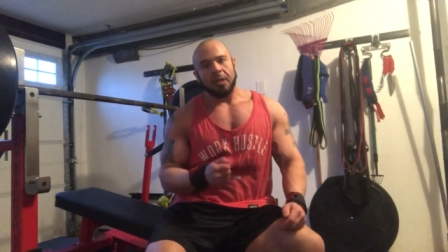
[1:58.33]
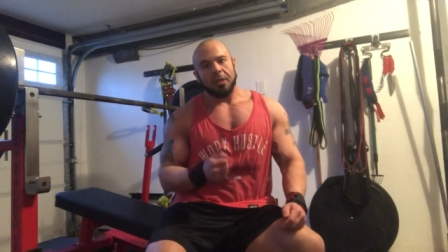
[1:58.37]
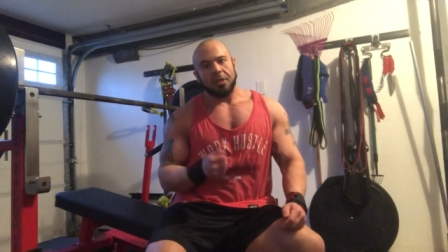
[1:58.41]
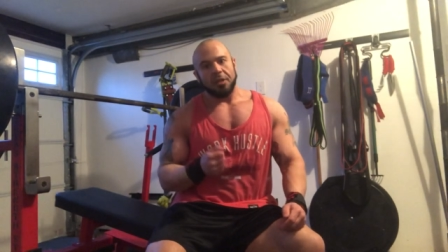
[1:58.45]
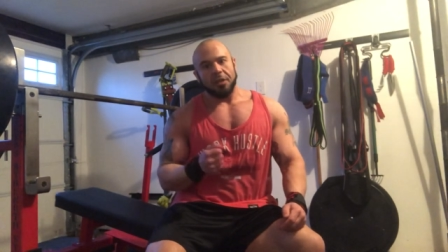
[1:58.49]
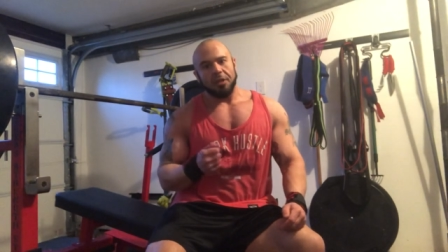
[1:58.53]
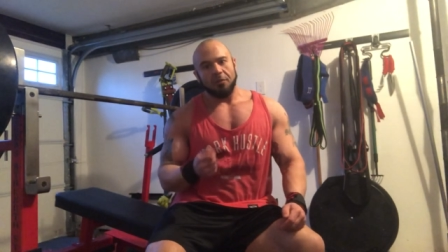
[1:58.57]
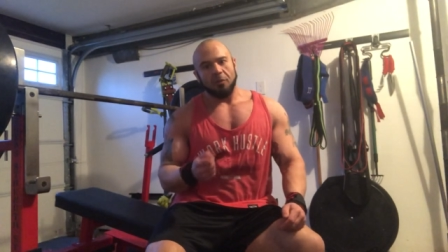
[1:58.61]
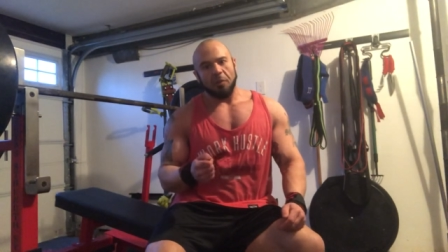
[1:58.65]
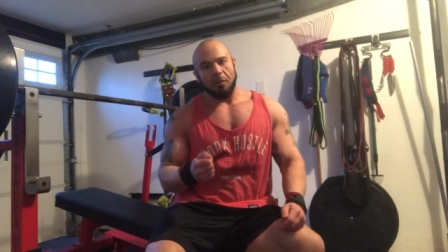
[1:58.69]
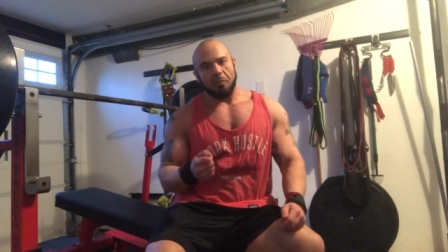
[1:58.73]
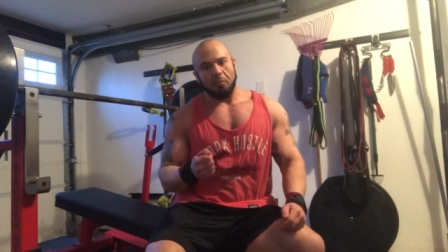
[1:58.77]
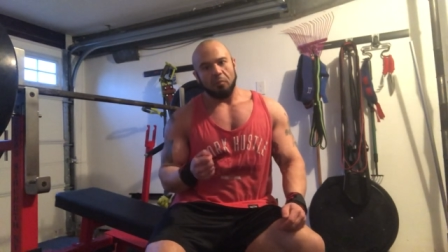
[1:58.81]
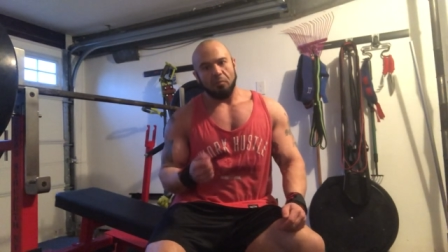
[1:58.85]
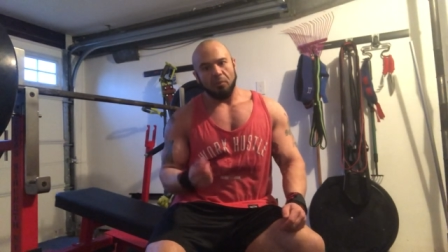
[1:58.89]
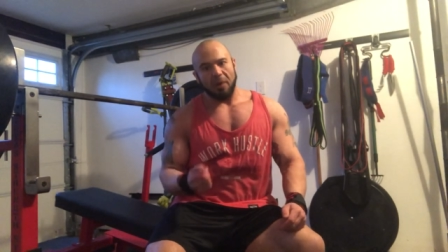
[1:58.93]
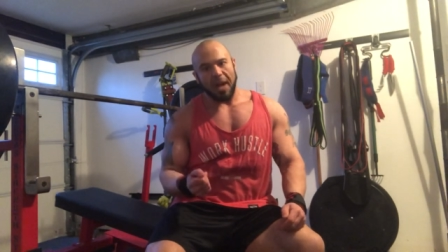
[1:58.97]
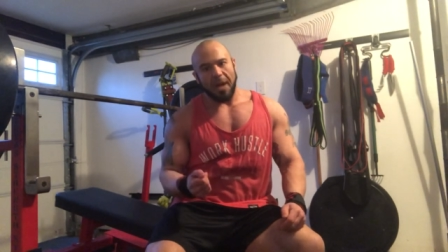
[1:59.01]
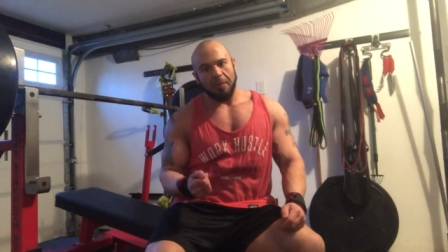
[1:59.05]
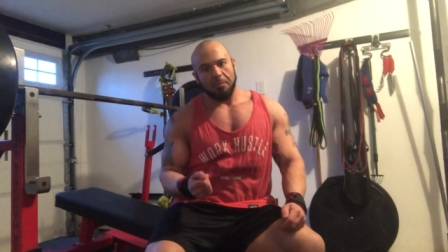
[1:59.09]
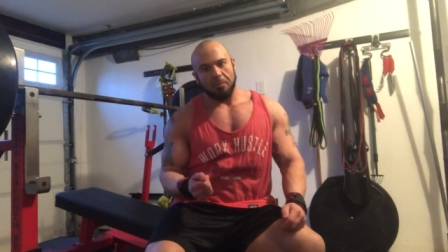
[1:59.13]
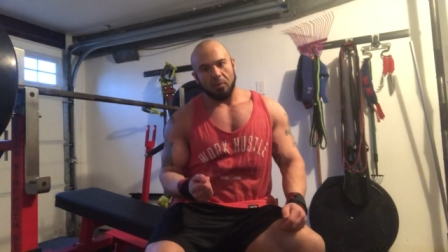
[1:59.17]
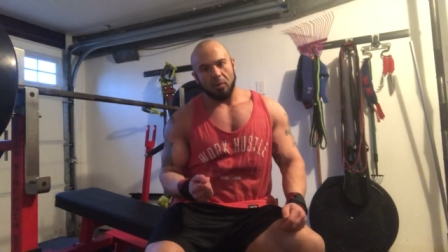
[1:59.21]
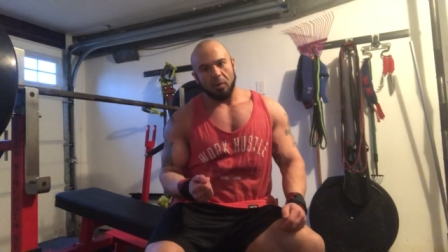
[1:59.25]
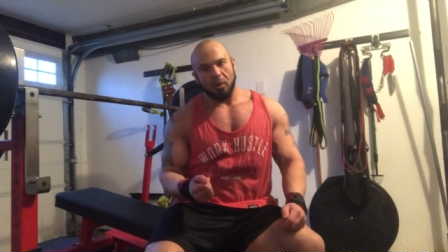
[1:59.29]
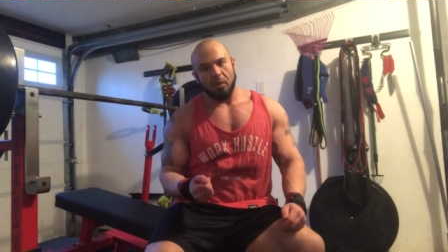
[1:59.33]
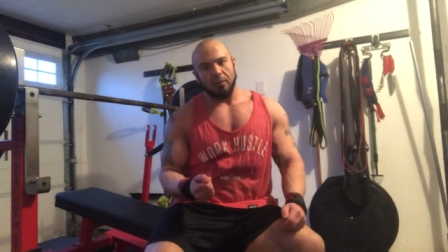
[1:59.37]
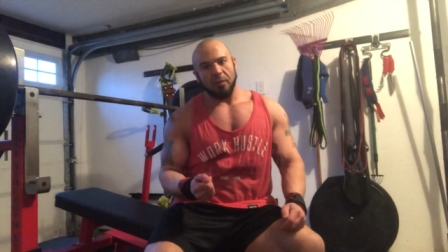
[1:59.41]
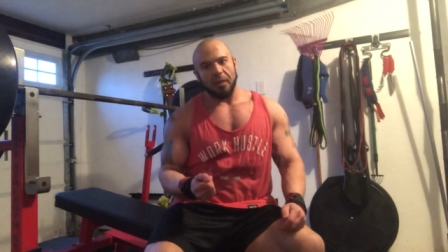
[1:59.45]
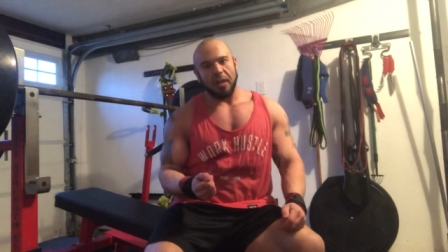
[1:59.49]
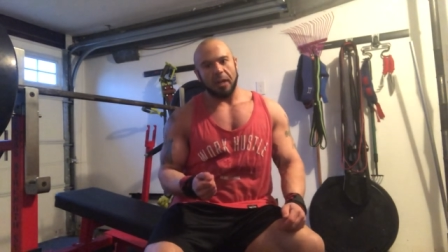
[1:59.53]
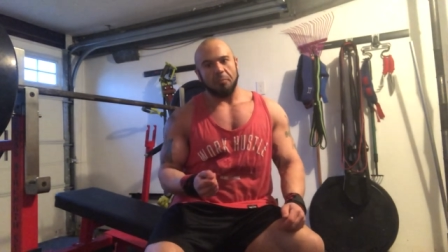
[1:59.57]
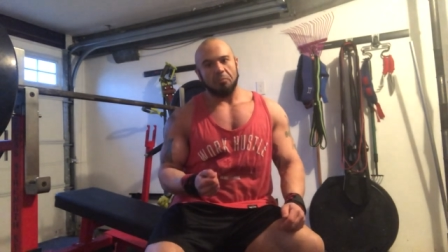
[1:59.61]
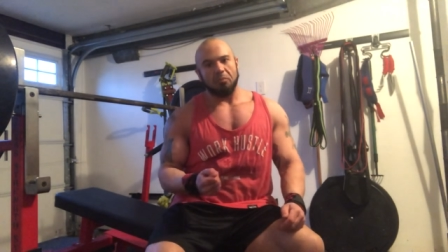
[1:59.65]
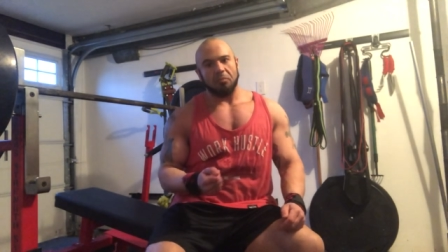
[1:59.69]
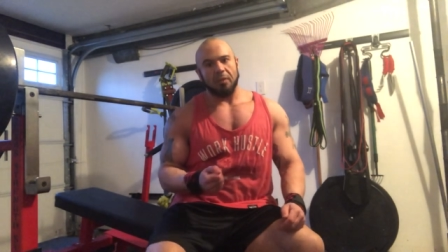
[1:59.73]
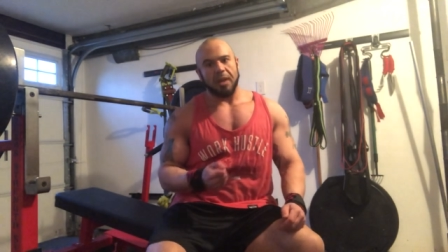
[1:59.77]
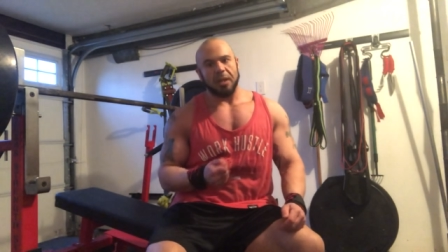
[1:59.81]
to do a proper
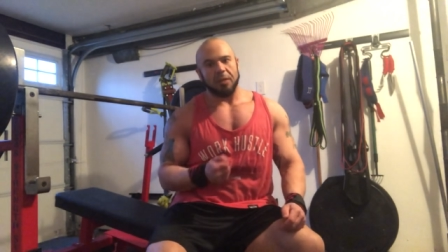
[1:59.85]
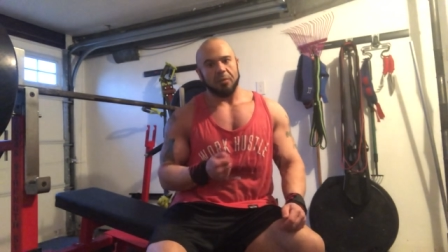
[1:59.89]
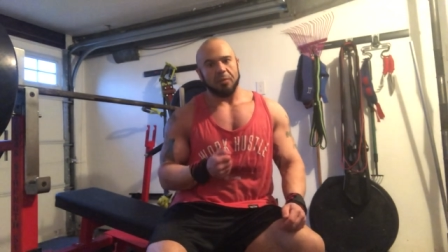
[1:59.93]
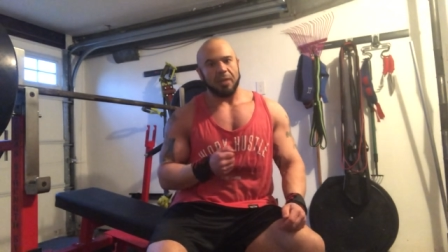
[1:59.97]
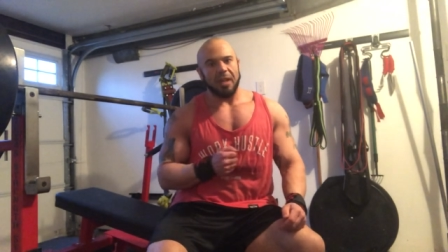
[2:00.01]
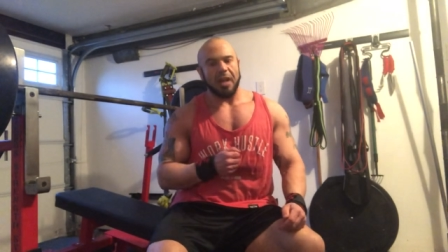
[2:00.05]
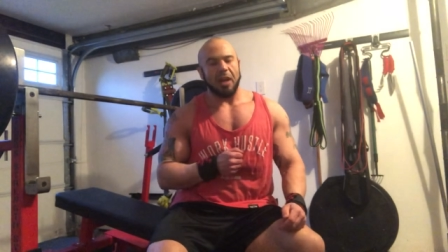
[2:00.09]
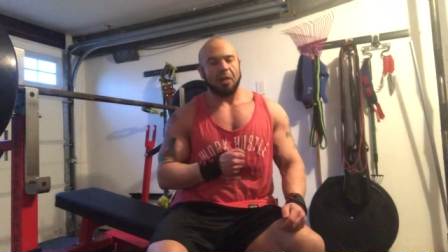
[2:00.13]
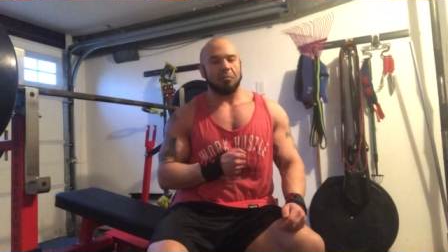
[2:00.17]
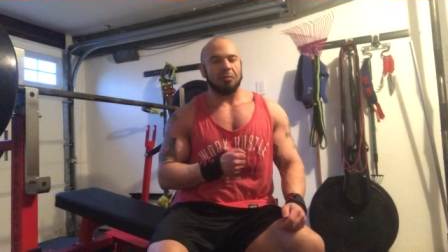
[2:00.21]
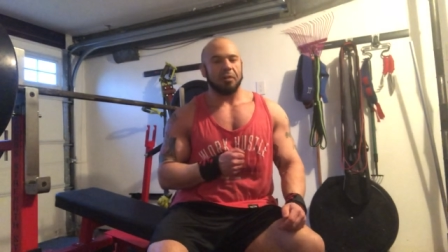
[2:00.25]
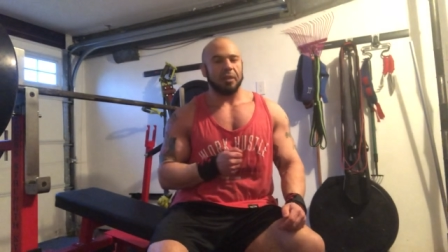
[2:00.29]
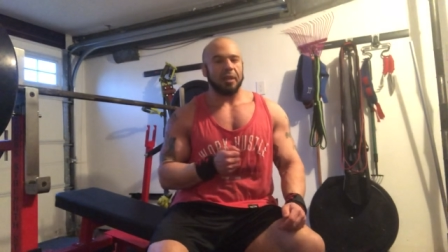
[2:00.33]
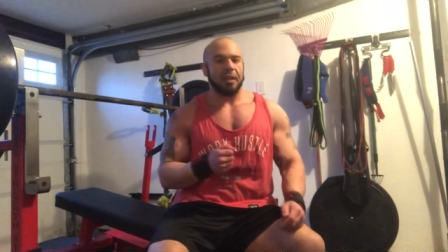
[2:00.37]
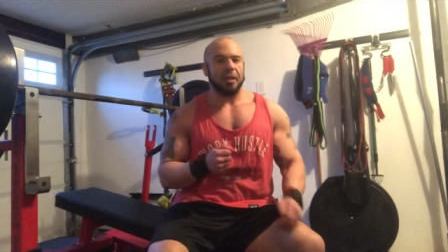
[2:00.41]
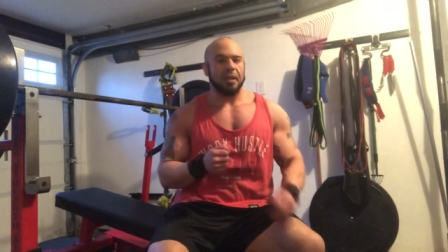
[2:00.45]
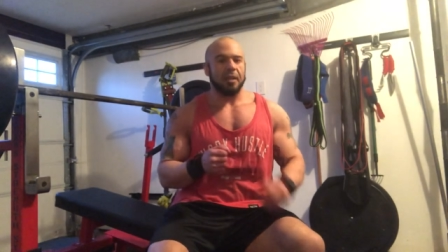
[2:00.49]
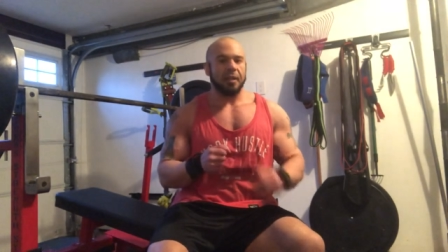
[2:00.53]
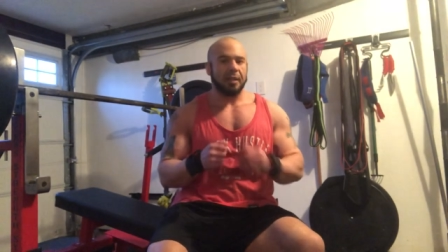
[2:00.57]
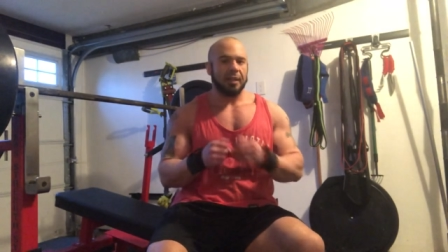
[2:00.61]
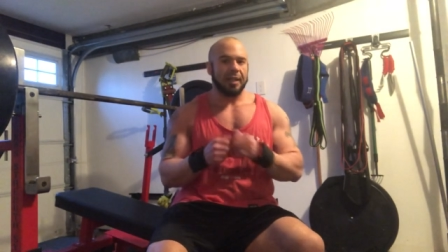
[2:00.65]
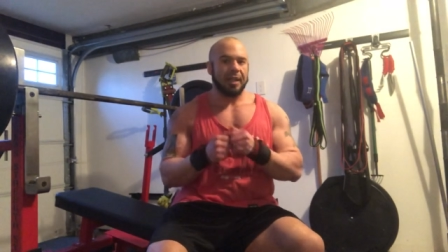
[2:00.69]
overhead press without really